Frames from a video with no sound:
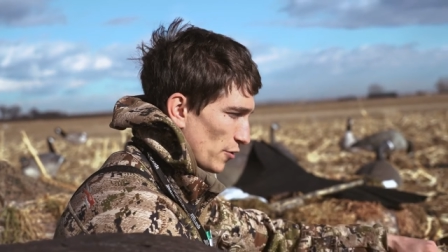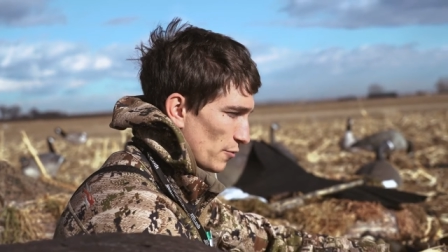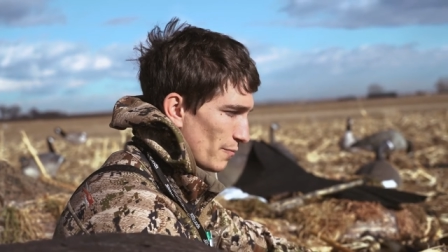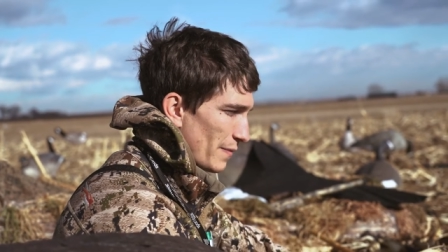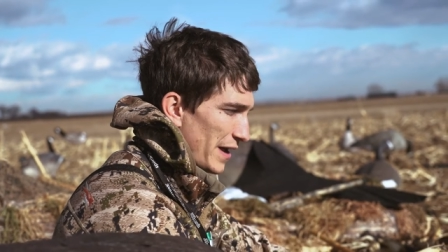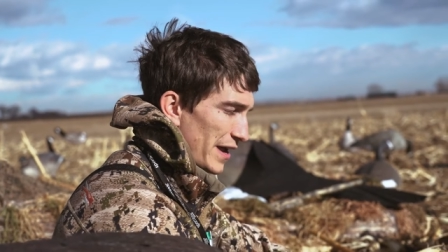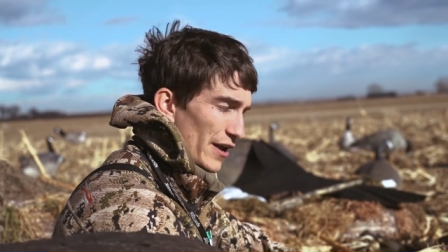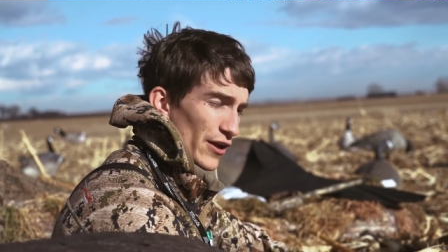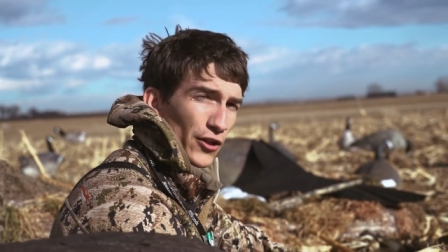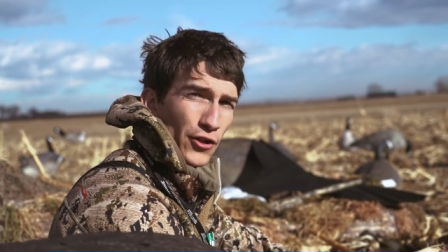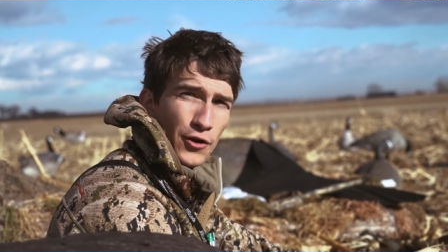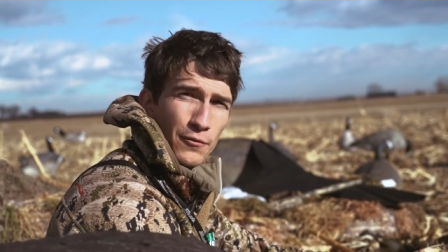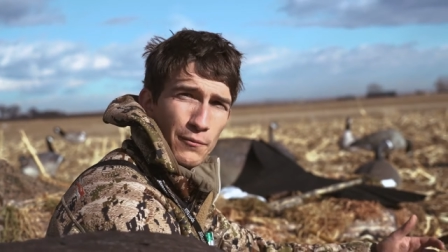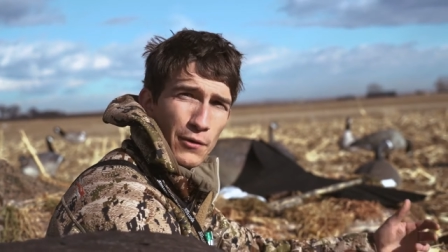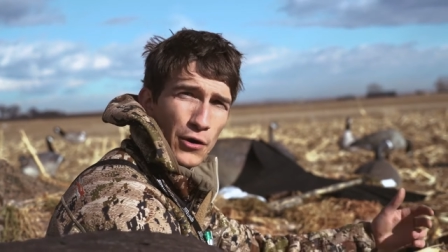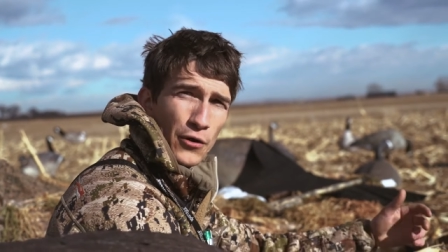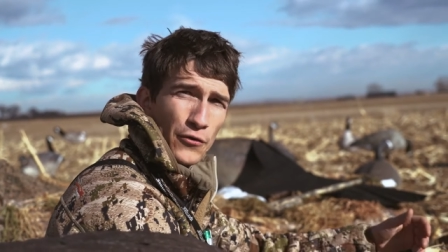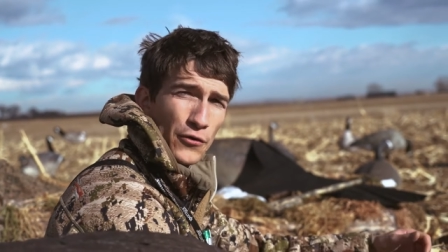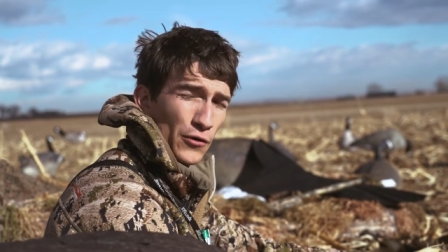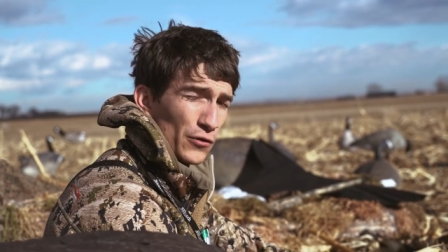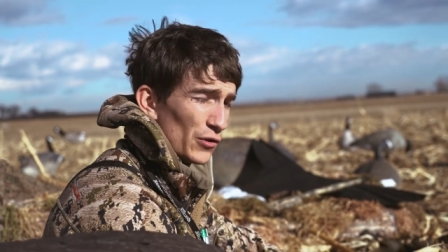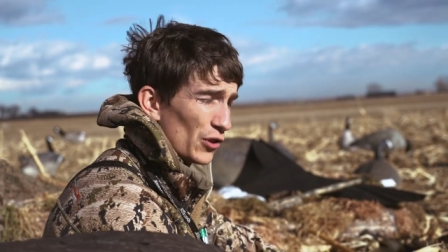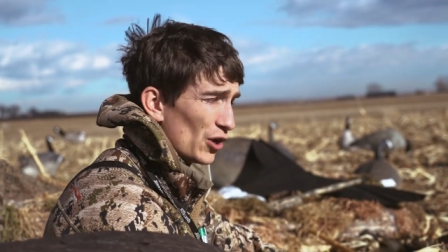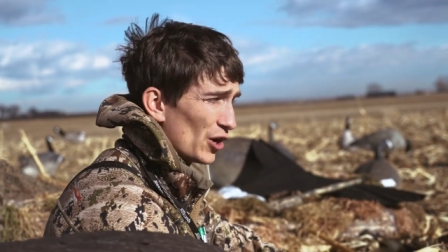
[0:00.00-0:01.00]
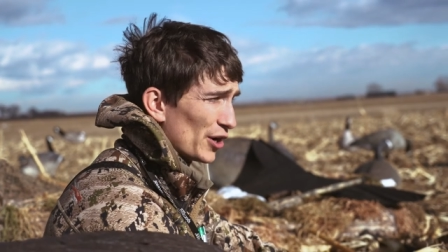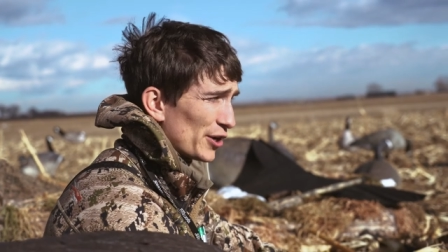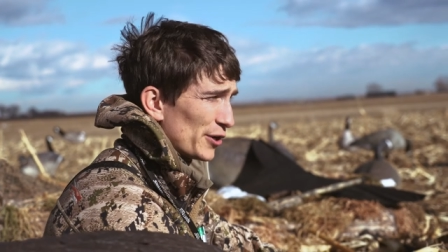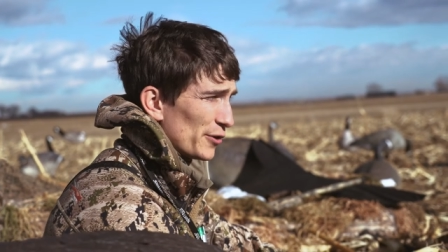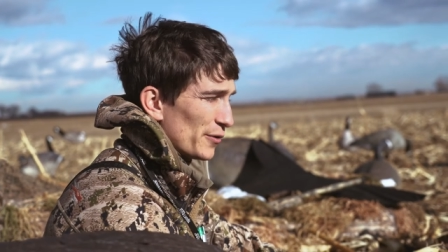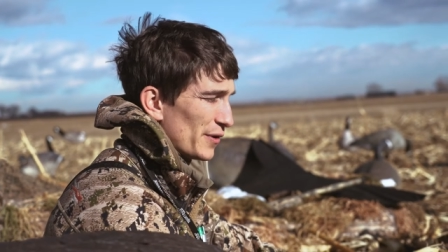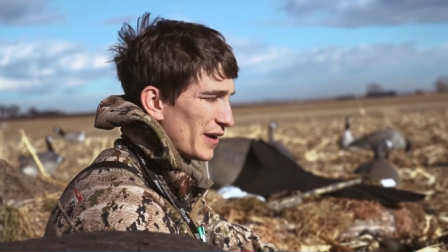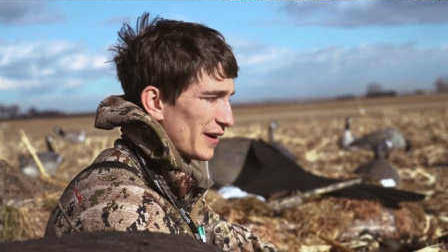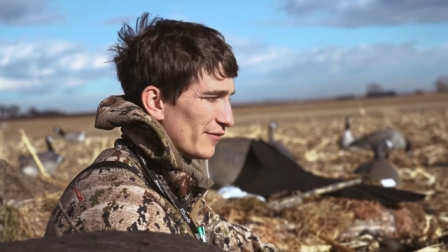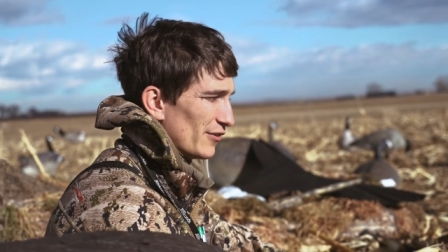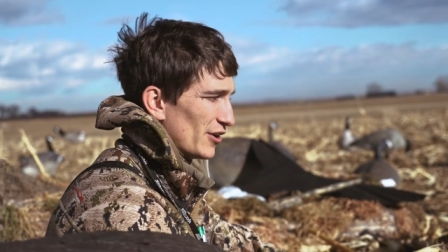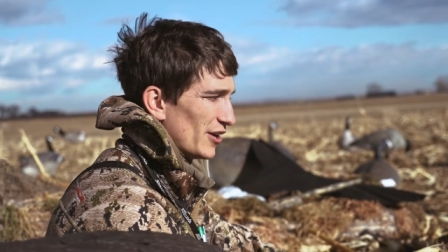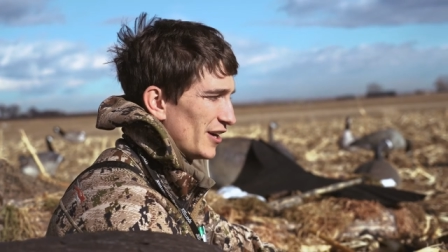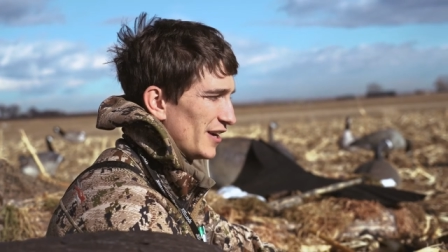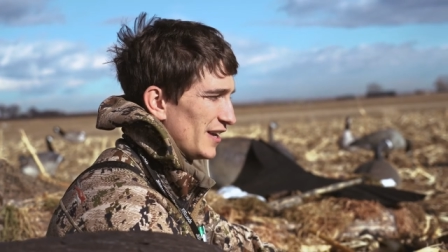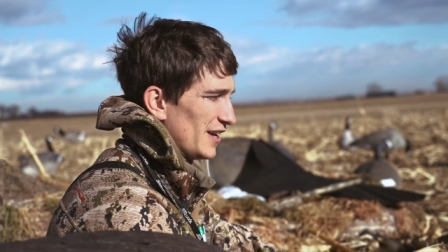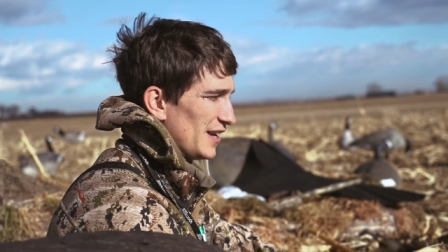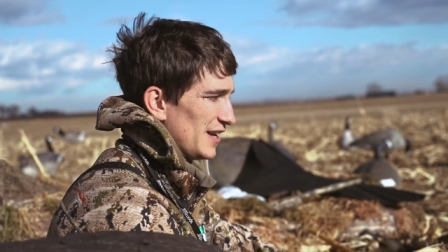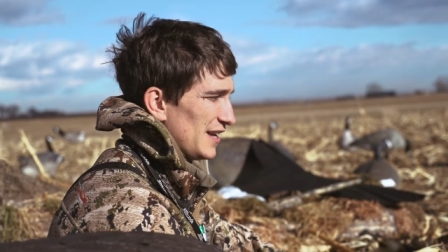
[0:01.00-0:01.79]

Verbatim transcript: their mail or mowing their lawn or whatever.